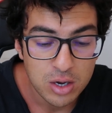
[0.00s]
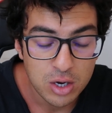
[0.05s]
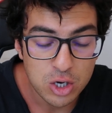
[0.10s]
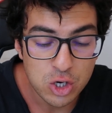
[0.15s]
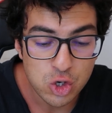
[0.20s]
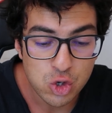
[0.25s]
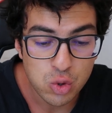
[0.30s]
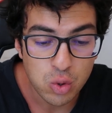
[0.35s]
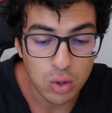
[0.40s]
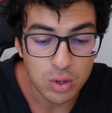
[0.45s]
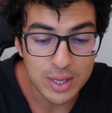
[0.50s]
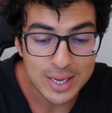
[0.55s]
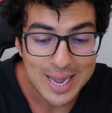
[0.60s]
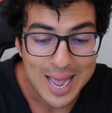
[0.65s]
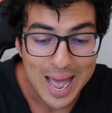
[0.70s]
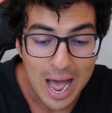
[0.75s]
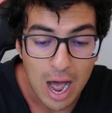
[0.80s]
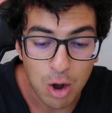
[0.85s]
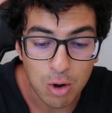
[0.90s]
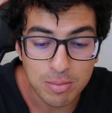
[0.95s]
controlling
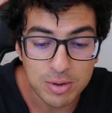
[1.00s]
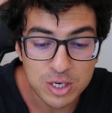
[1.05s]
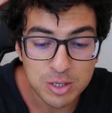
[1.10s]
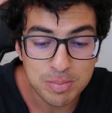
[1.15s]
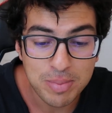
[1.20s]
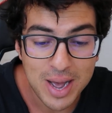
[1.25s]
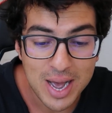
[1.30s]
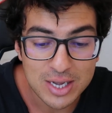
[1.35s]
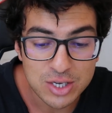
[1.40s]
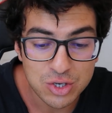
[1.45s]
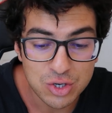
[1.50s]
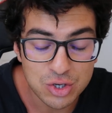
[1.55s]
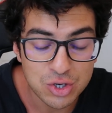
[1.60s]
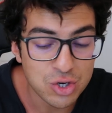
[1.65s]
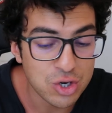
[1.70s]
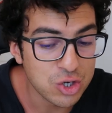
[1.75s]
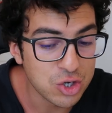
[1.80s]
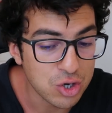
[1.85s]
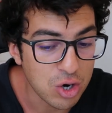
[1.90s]
how much passengers are